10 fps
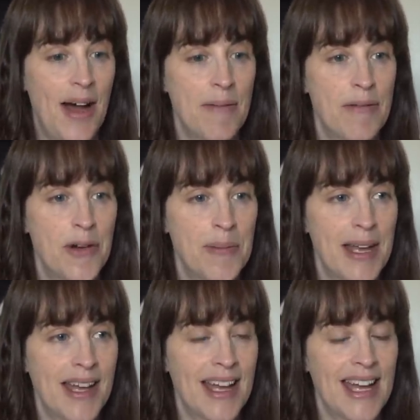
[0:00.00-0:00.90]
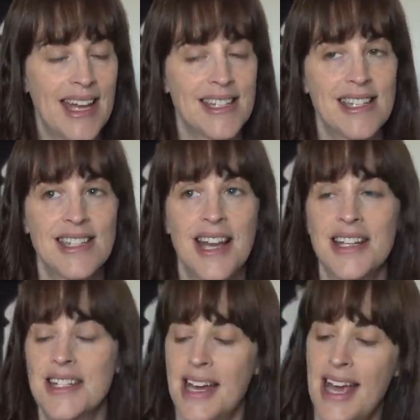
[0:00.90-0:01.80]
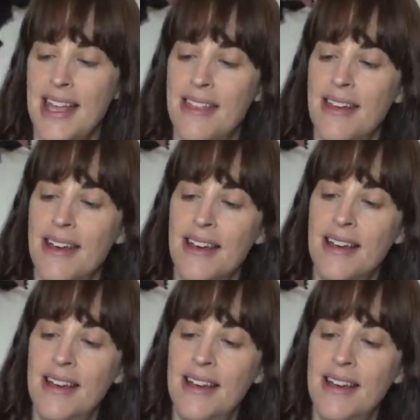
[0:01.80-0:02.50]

I'm filming, it is Sunday the